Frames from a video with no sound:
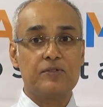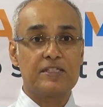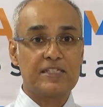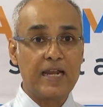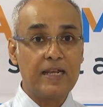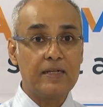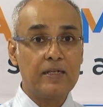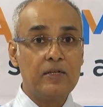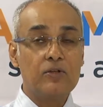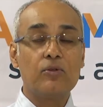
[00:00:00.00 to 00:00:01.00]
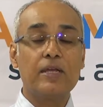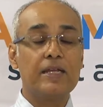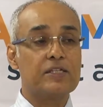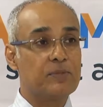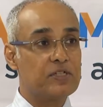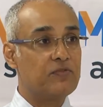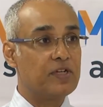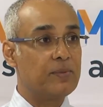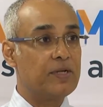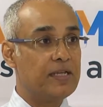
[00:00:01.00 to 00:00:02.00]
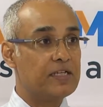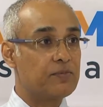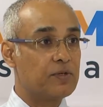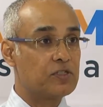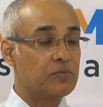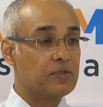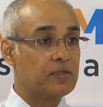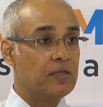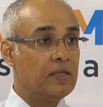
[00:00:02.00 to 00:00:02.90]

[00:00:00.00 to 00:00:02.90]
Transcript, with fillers: to the sun to get as much vitamin D as possible,